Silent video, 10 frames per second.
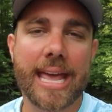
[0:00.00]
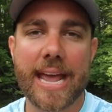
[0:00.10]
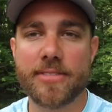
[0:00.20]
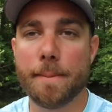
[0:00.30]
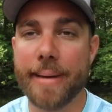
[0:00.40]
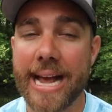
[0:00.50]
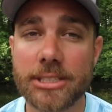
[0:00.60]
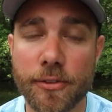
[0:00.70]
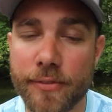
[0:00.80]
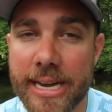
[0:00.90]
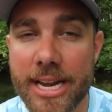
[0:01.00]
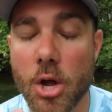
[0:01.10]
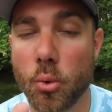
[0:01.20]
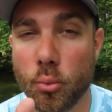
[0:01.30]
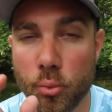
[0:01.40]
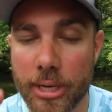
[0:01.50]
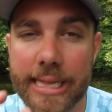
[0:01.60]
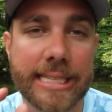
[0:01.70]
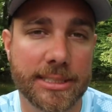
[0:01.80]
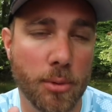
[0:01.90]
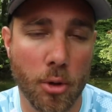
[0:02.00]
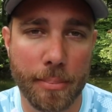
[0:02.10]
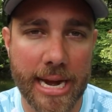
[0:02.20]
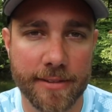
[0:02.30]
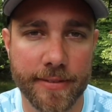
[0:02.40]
if the bass are feeding on really small bait